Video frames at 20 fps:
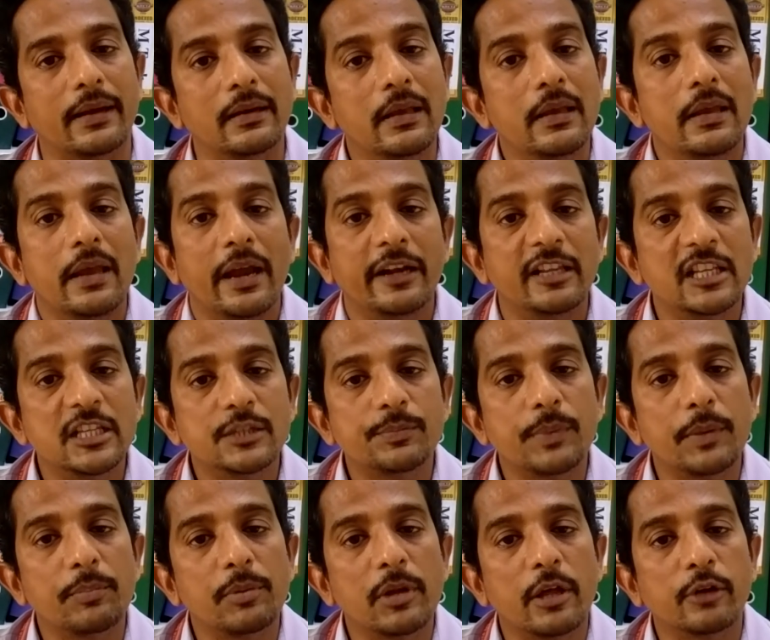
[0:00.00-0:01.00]
and these people
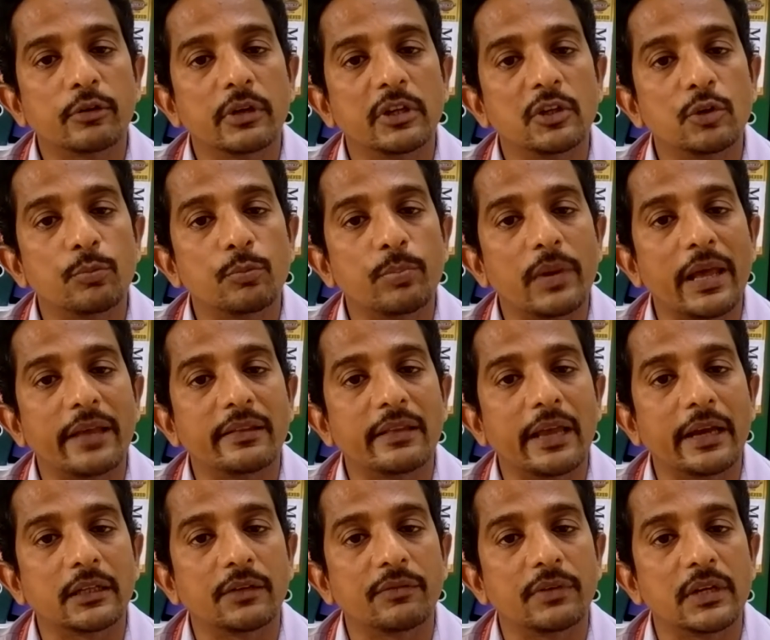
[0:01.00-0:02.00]
are going to plan the
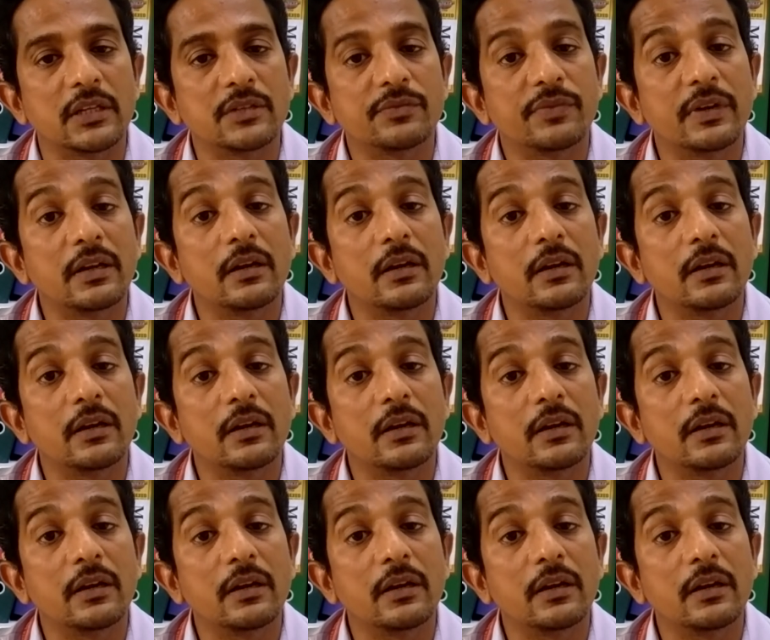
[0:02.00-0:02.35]
activities for